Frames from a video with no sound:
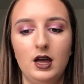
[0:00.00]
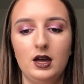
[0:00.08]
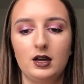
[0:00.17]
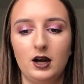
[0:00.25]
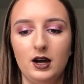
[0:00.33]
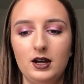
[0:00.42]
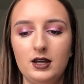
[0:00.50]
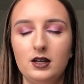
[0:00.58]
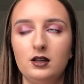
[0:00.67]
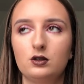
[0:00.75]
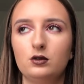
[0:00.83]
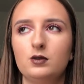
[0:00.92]
Kylie
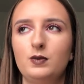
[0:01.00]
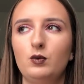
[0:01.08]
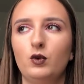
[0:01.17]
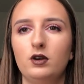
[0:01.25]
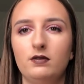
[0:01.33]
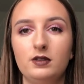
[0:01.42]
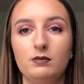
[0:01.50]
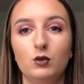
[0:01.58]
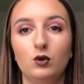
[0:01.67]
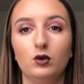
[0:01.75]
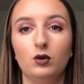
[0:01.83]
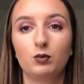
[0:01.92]
has always been one of the
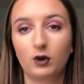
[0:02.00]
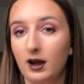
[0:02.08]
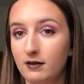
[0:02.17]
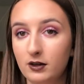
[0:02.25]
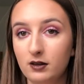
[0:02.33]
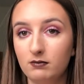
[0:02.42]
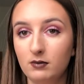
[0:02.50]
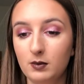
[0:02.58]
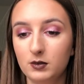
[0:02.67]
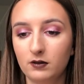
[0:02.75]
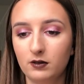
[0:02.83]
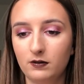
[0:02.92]
more private
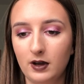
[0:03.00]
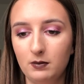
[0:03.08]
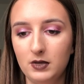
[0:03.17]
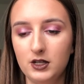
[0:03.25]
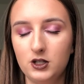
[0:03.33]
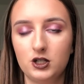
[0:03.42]
members of the family.